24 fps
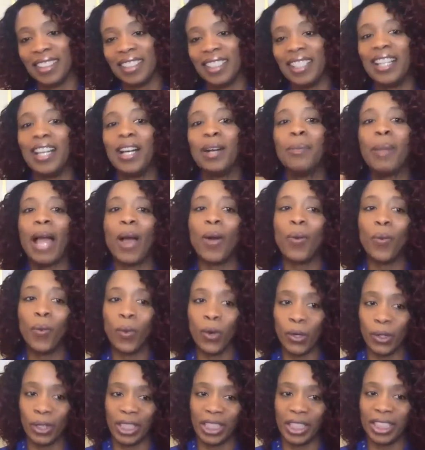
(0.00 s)
about
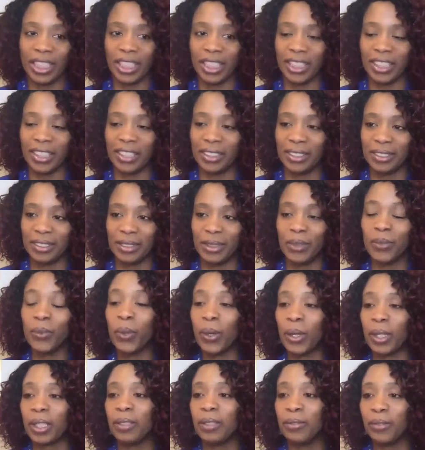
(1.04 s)
working here,
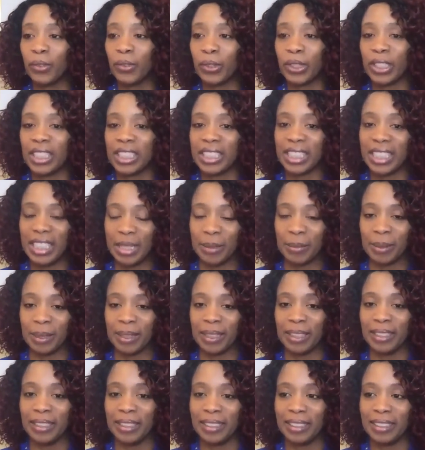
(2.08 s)
working for this
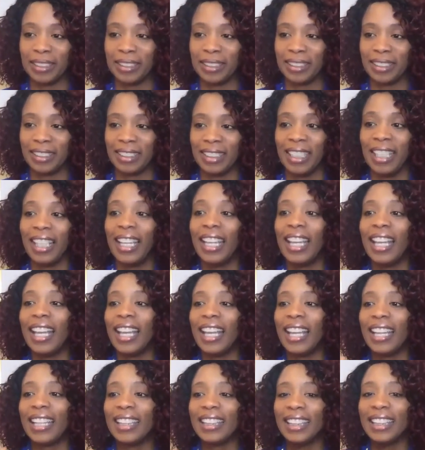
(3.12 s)
company?
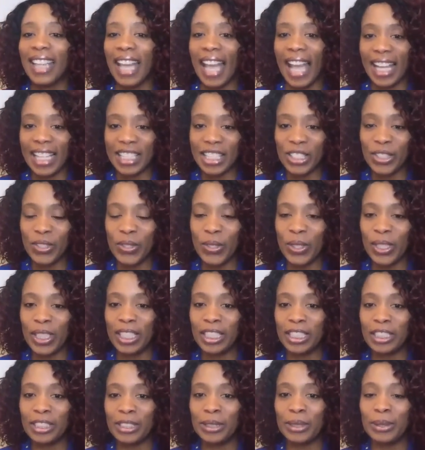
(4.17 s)
That's
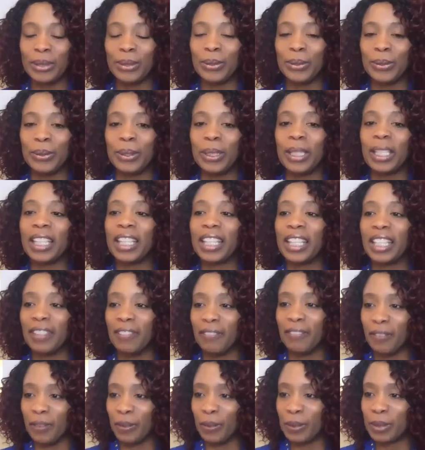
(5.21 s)
going to
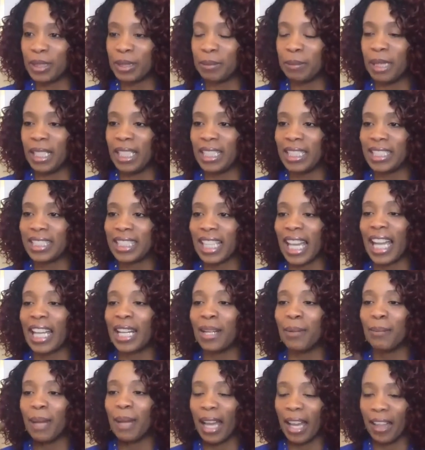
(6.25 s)
give you some insight
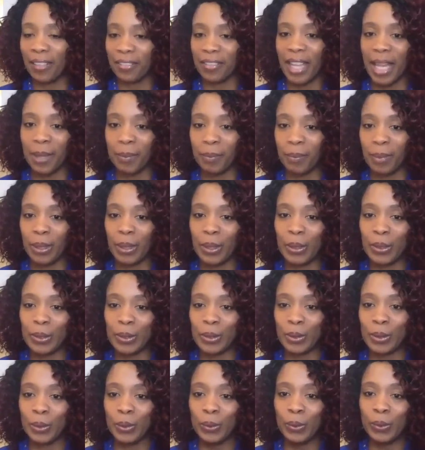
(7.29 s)
about that
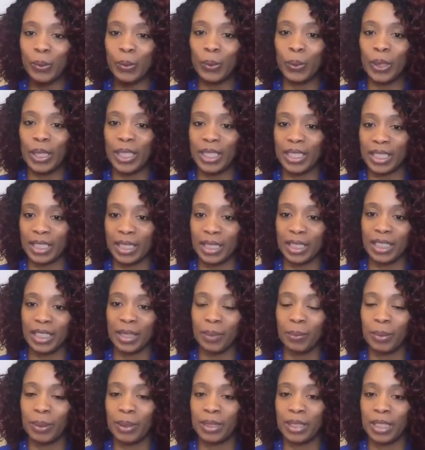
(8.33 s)
person who is in
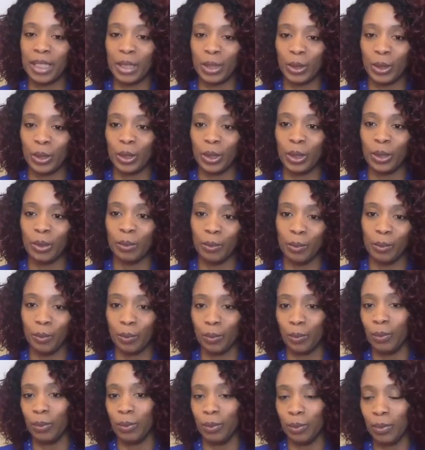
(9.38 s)
the position.
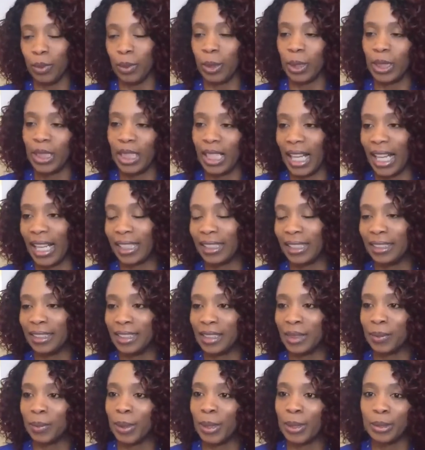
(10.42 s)
More than likely
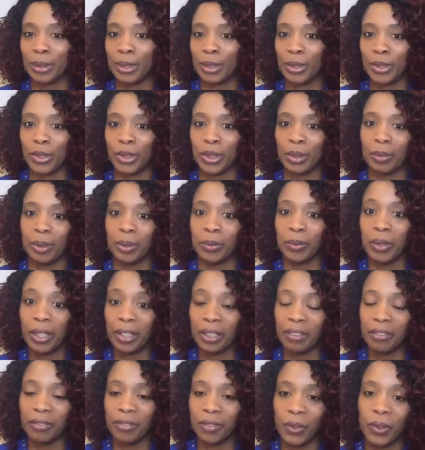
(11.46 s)
it's the person that you're going to be
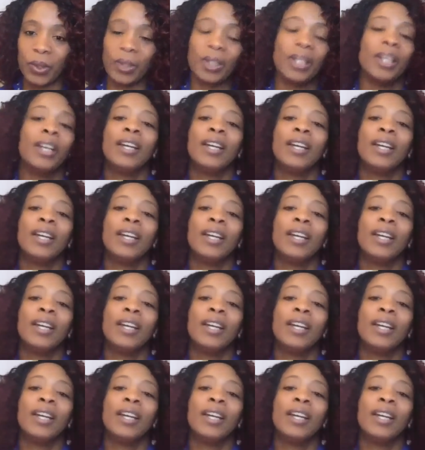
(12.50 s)
working for